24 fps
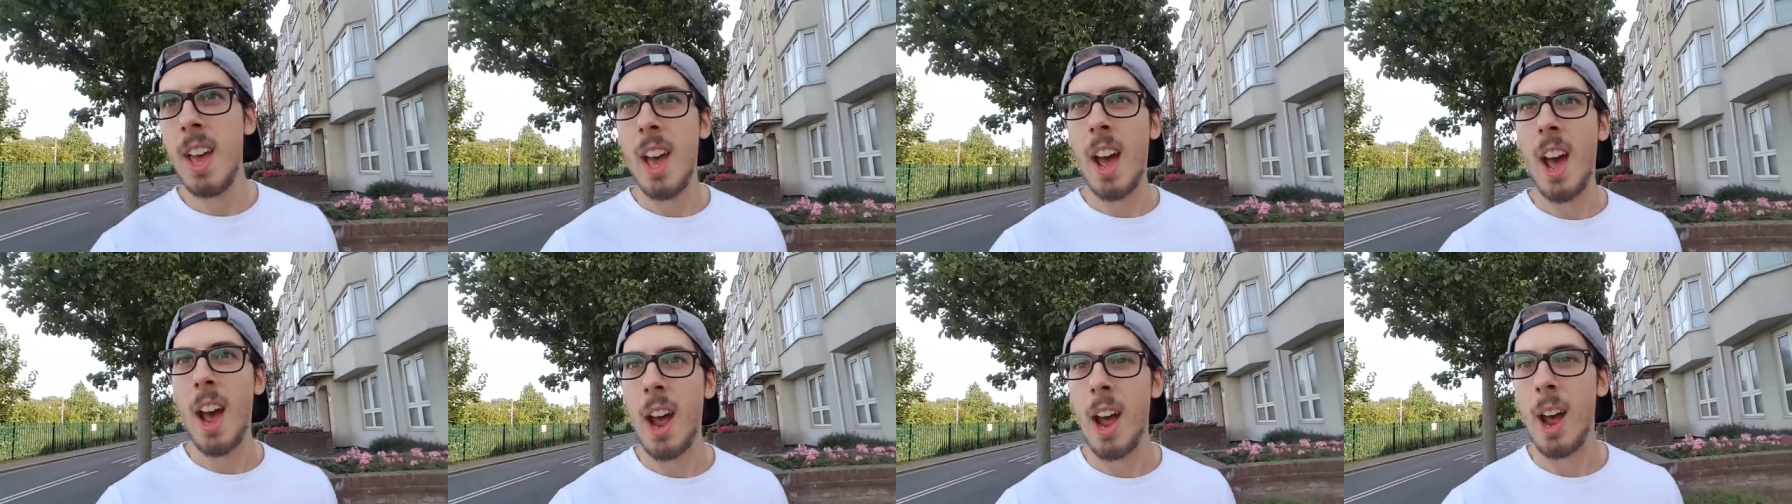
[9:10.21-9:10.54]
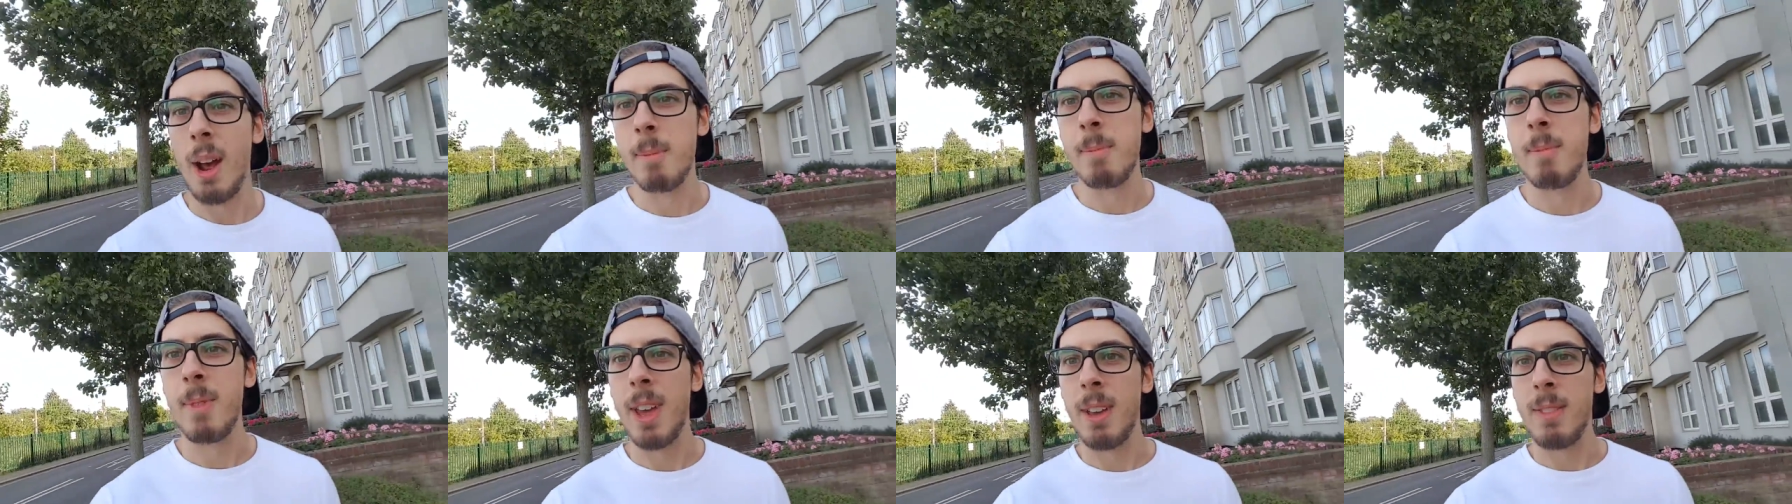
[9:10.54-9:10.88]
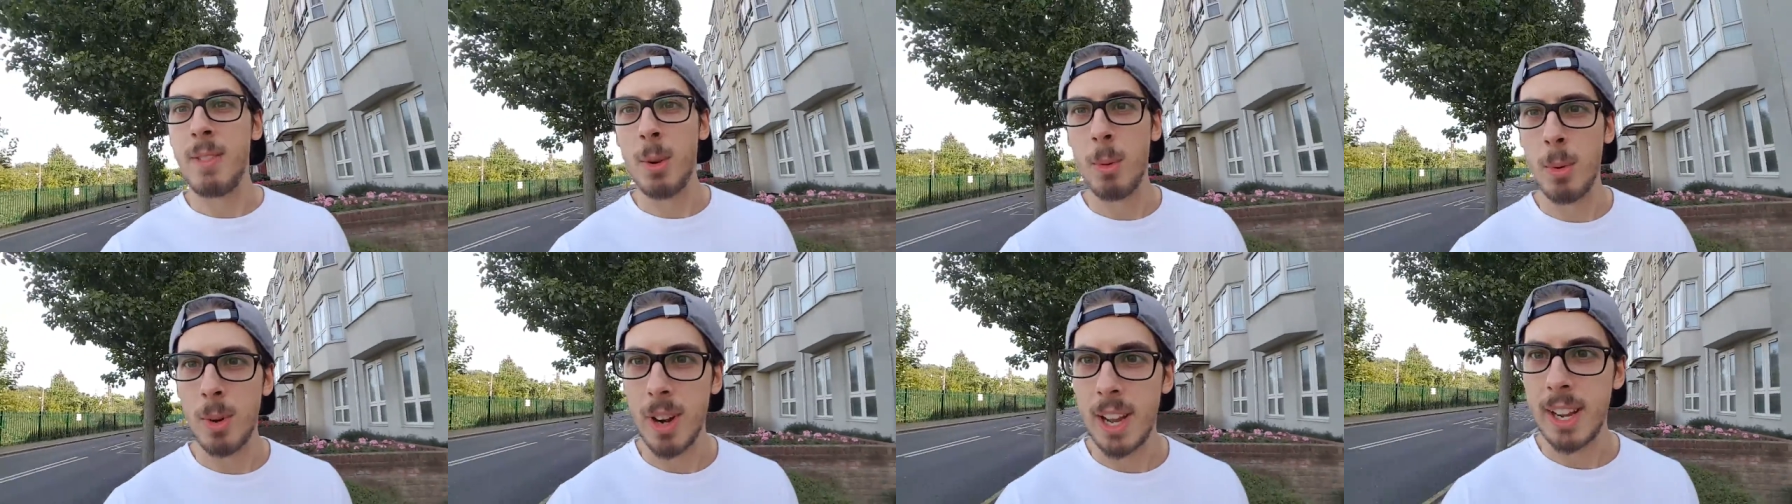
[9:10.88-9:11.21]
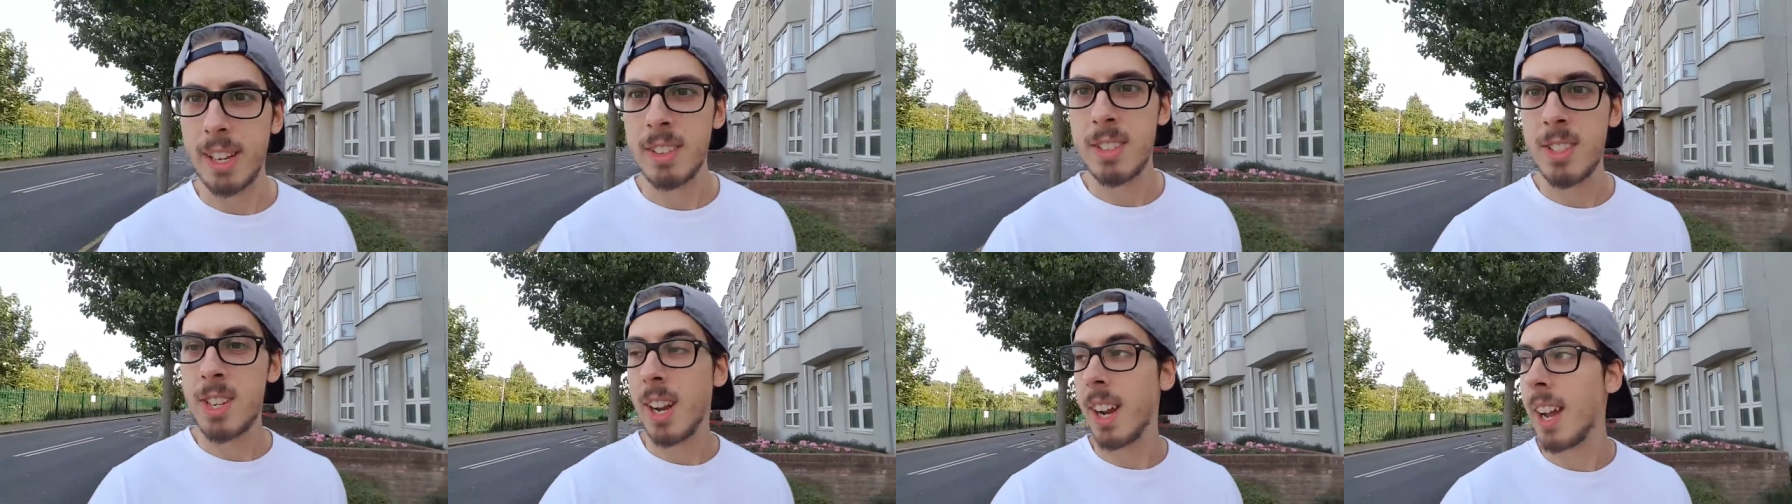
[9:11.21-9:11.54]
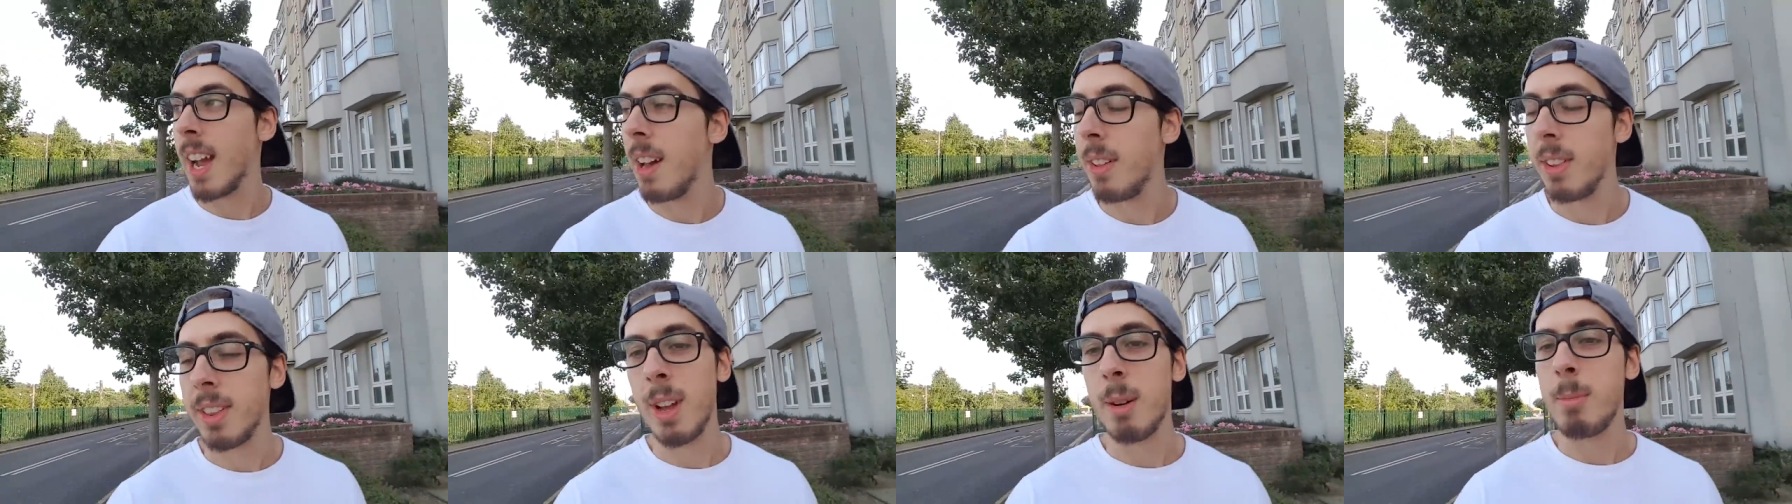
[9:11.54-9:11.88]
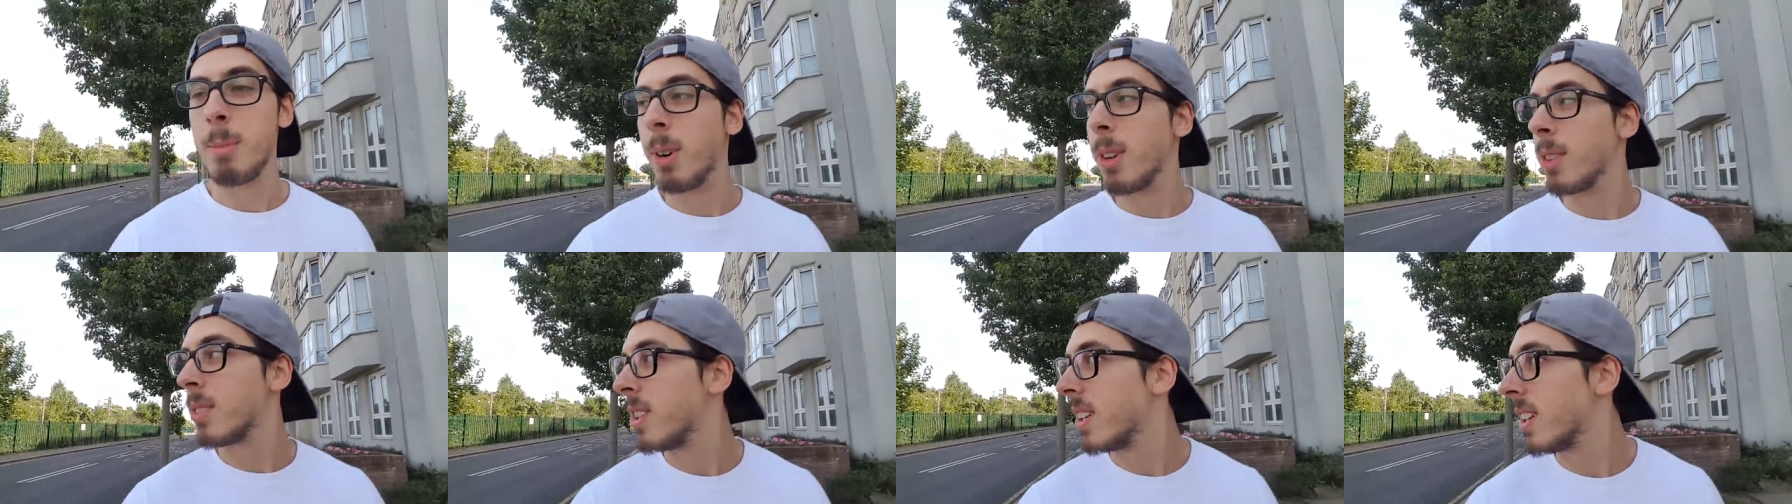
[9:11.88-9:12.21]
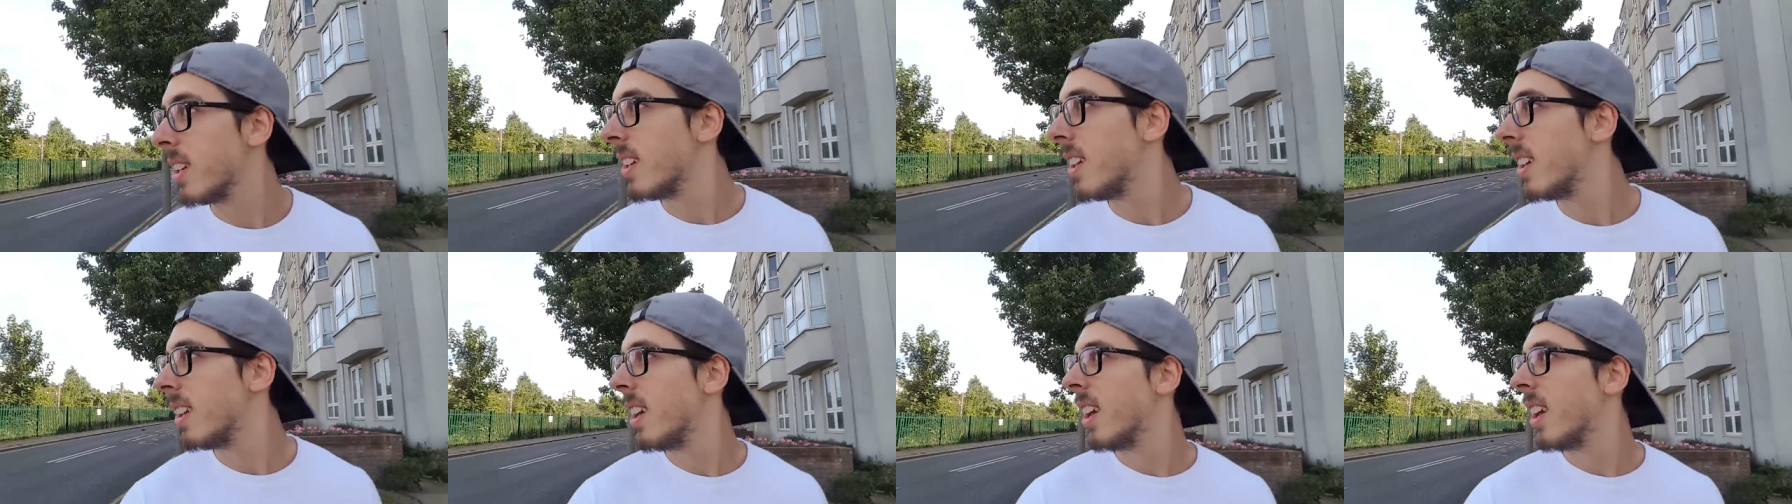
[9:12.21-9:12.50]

um, if you would like to check out the unboxing